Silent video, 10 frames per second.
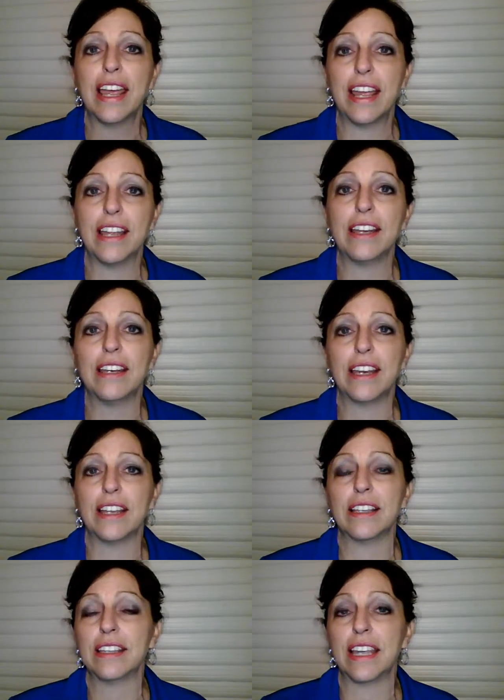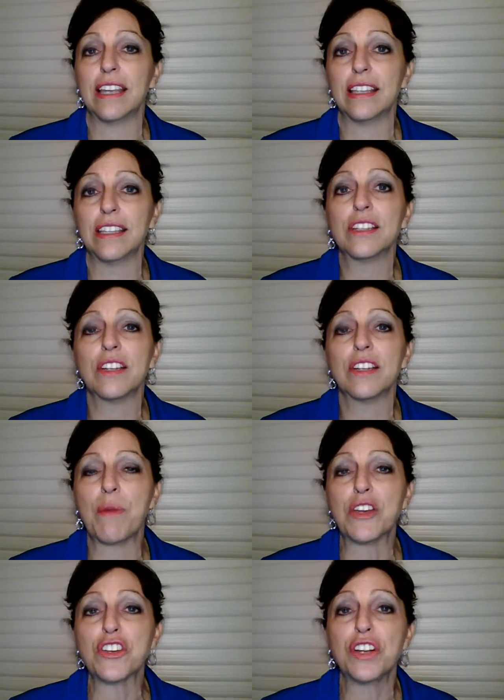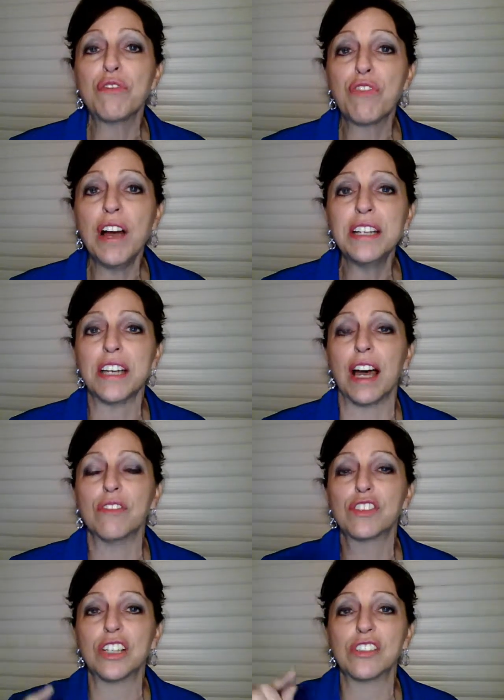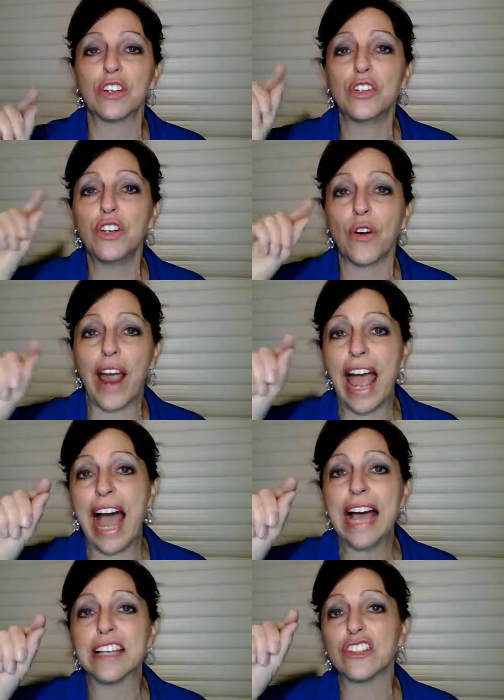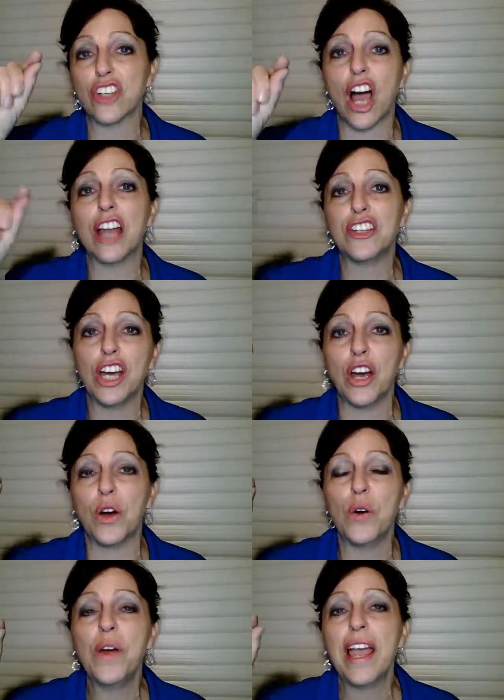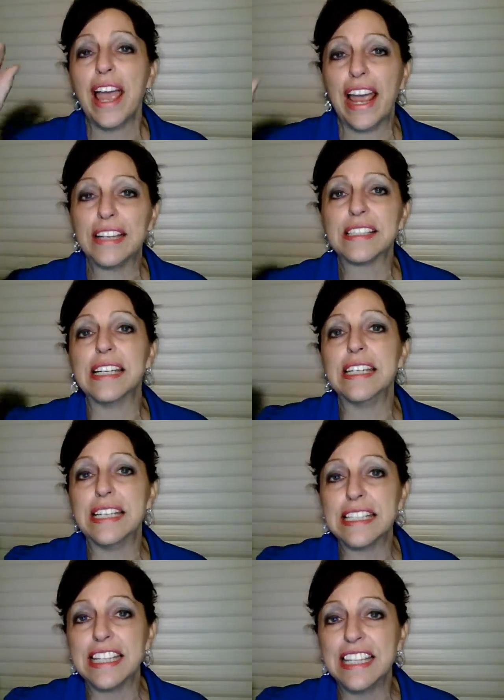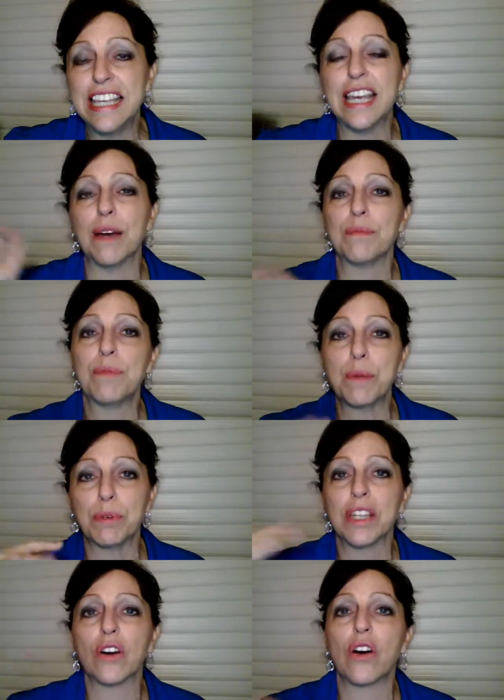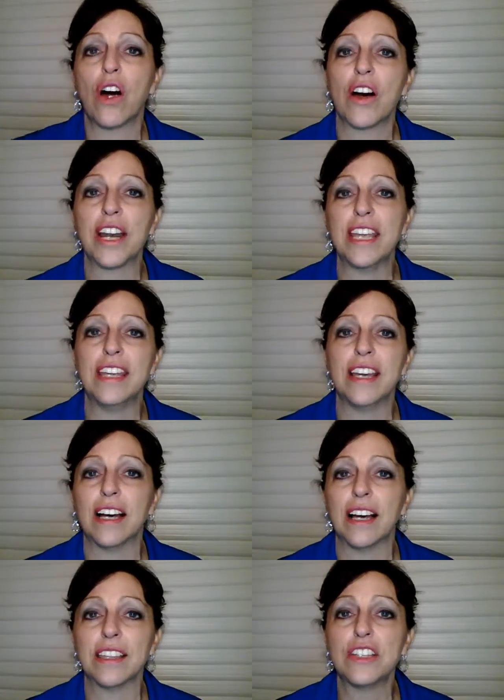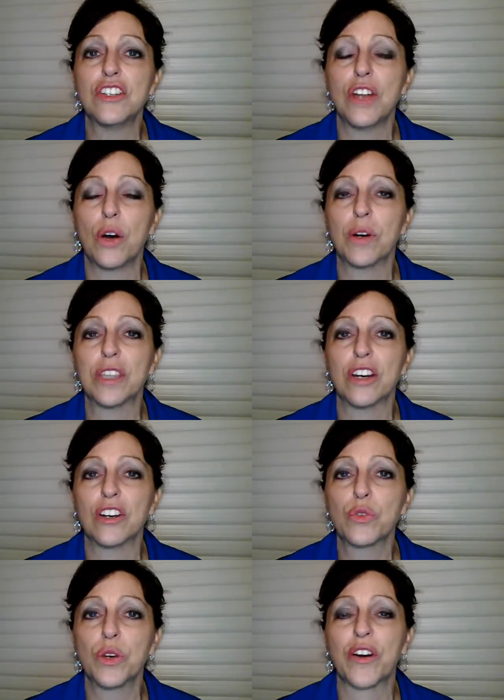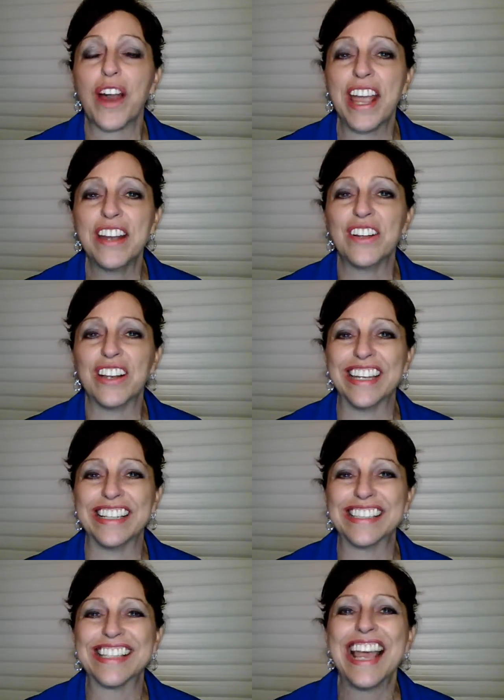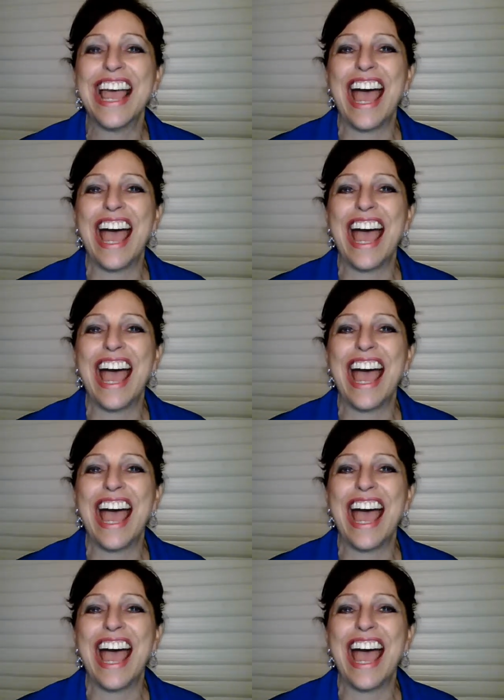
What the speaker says: in this information in front of. So do your @John Doe and send it to them, people that are already, that you know what their Twitter handle is.